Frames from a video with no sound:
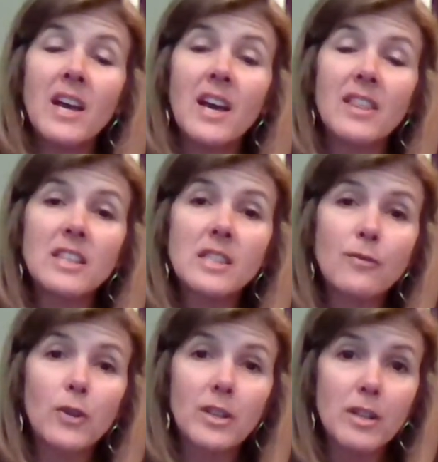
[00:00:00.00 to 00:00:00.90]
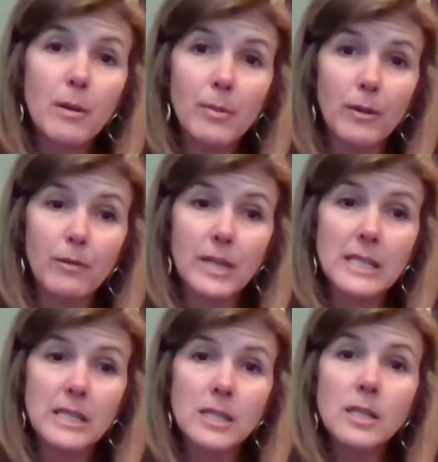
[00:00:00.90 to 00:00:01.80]
And this is for a number of
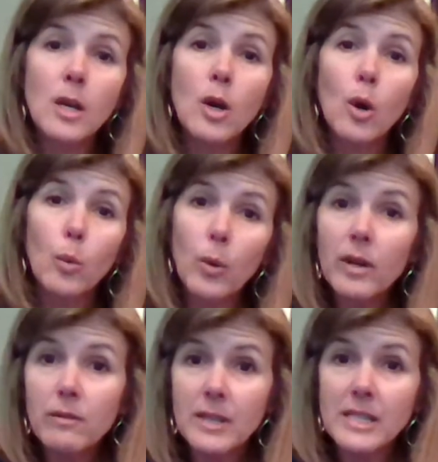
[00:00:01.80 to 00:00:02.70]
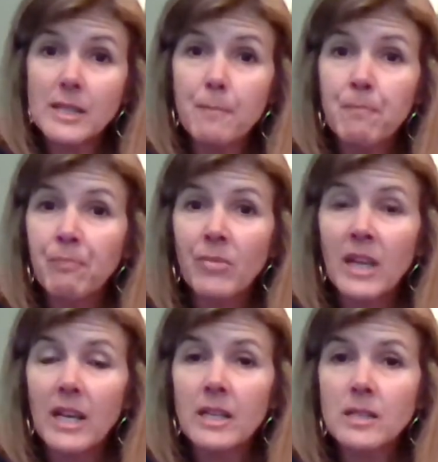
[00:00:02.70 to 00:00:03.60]
reasons. One reason
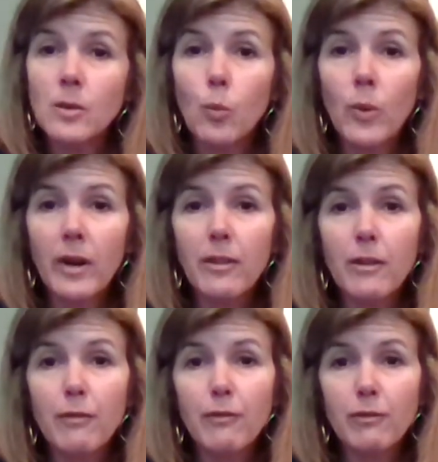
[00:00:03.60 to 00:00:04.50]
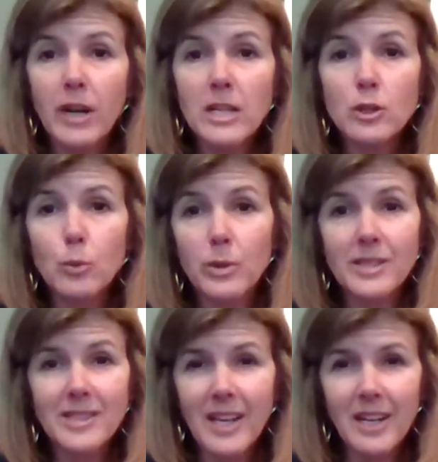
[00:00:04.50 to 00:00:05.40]
is where the French were
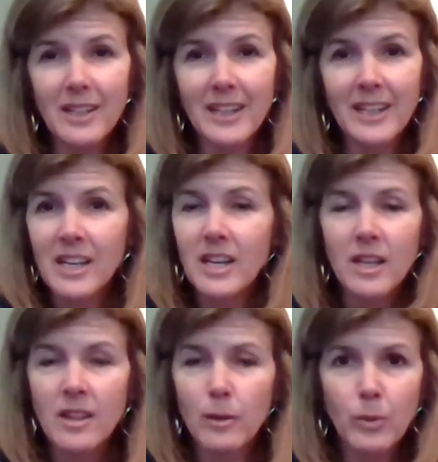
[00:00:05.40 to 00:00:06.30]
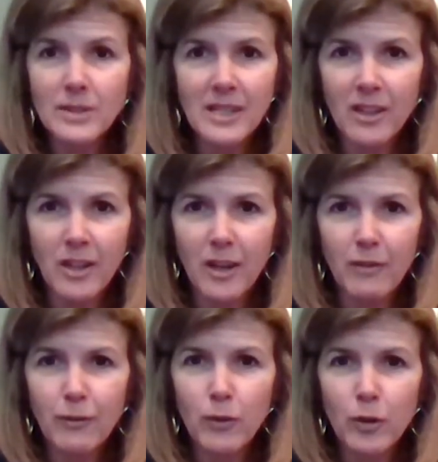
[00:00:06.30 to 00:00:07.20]
settling, there wasn't a lot
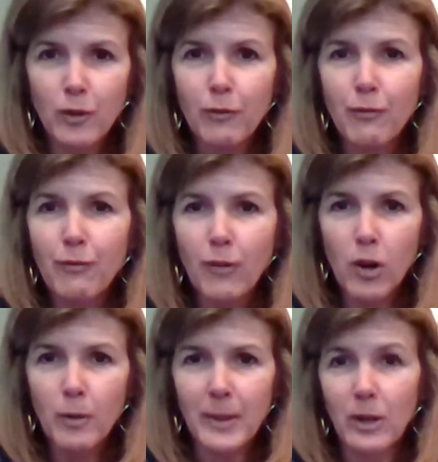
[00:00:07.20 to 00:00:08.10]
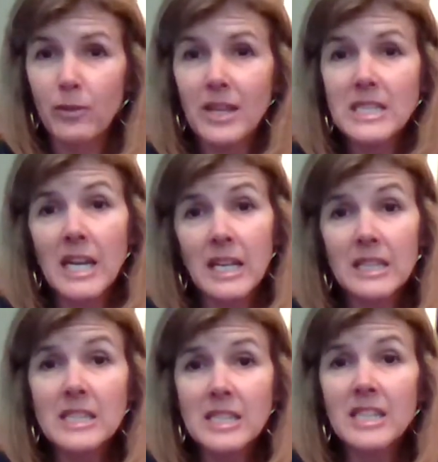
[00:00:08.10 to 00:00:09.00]
of good farming, or they at
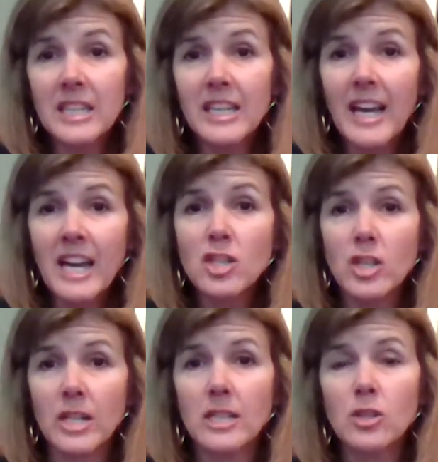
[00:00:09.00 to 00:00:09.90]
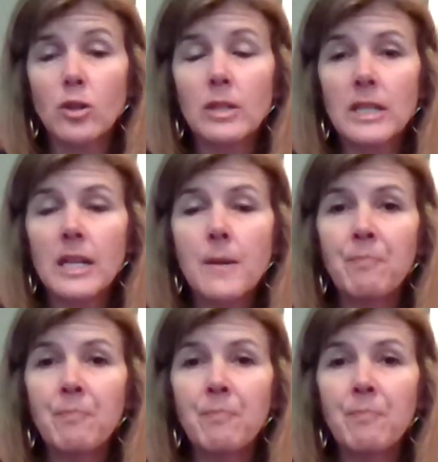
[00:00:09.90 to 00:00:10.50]
least didn't engage in it. Certainly